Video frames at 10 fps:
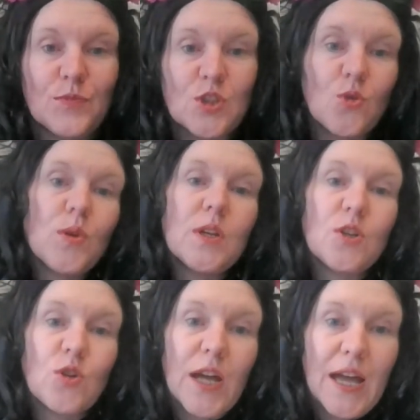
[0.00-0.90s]
So we
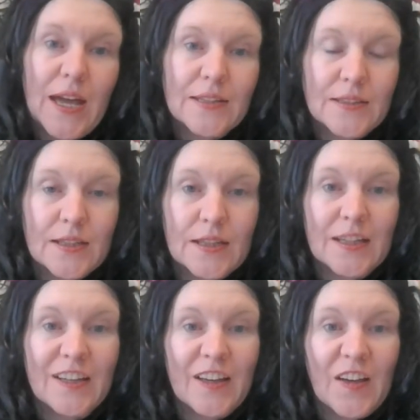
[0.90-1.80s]
look at
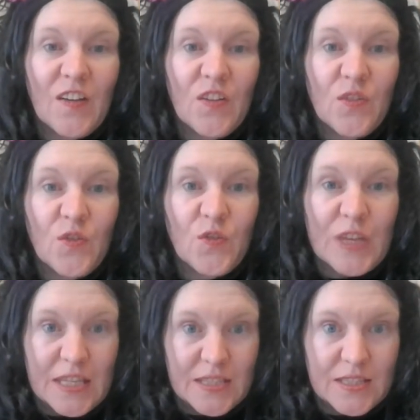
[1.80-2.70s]

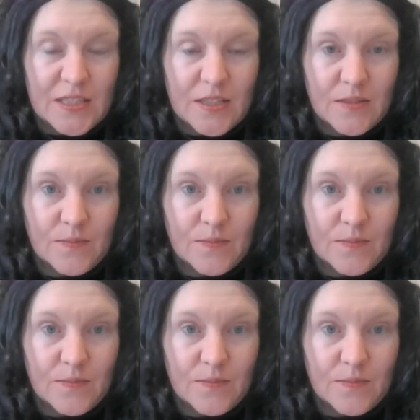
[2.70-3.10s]
feast,